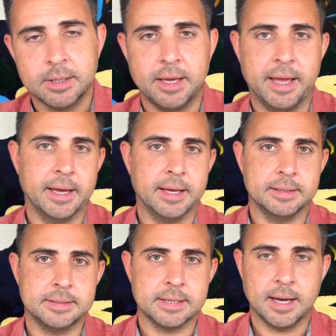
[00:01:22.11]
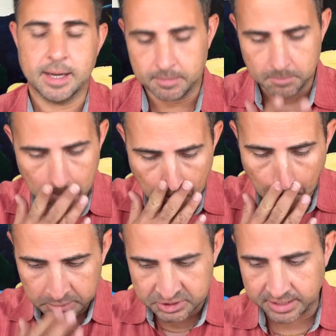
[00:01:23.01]
And
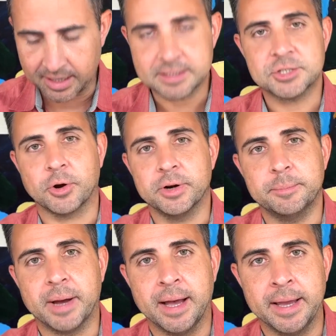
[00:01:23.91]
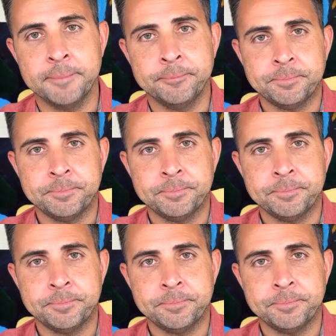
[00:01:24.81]
she got started by